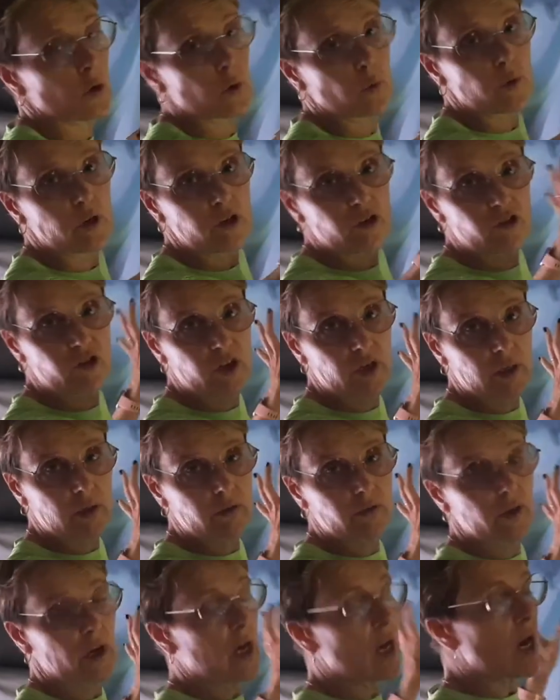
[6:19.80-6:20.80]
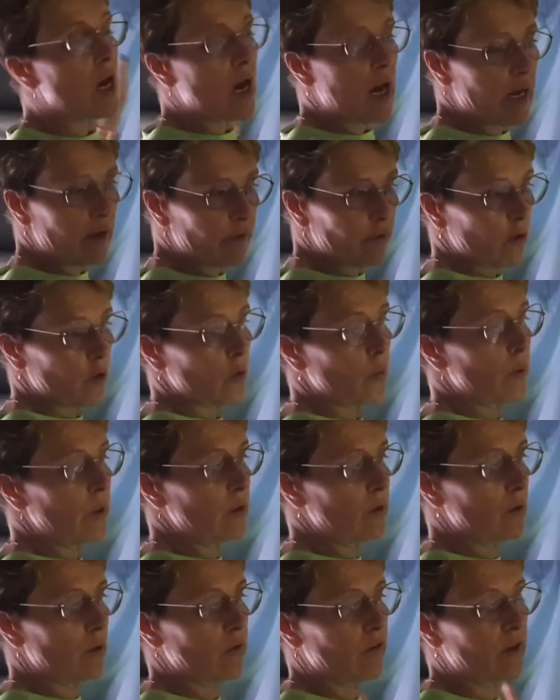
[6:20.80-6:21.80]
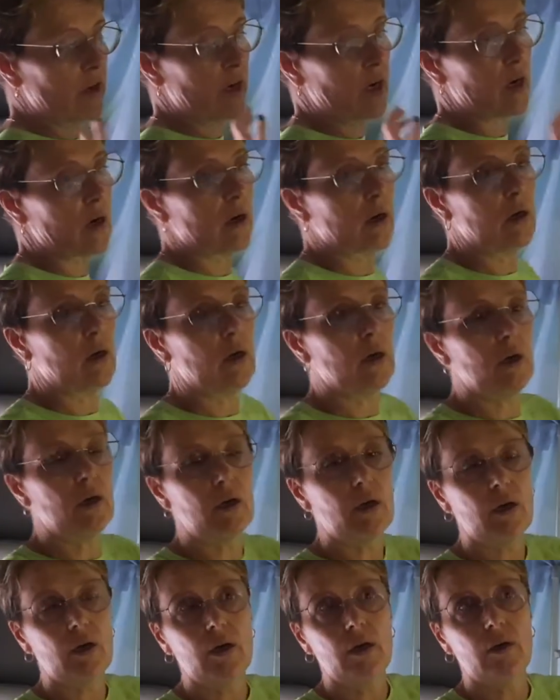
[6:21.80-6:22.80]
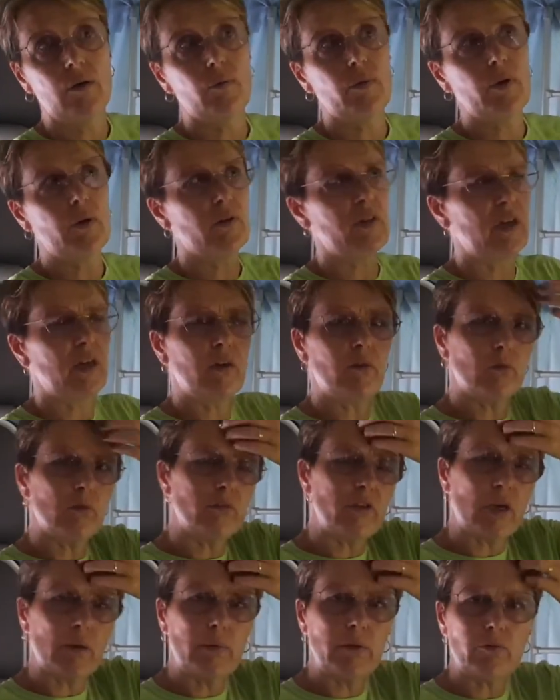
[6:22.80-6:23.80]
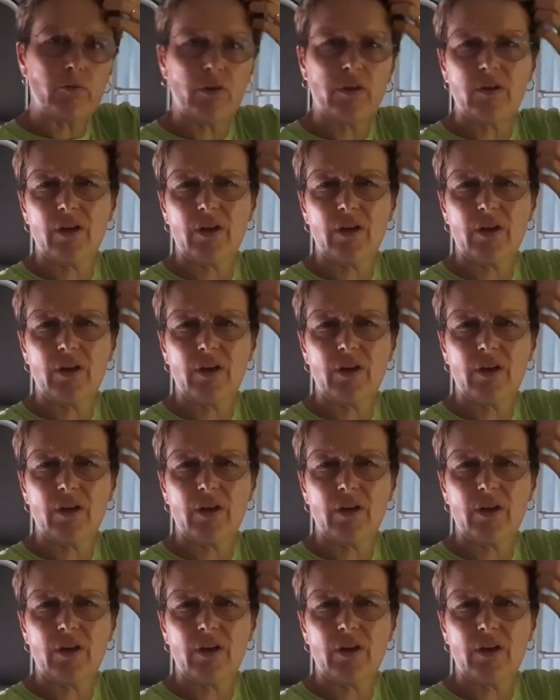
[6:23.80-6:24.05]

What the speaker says: windshield and for the windows that are we call that isotherm in French.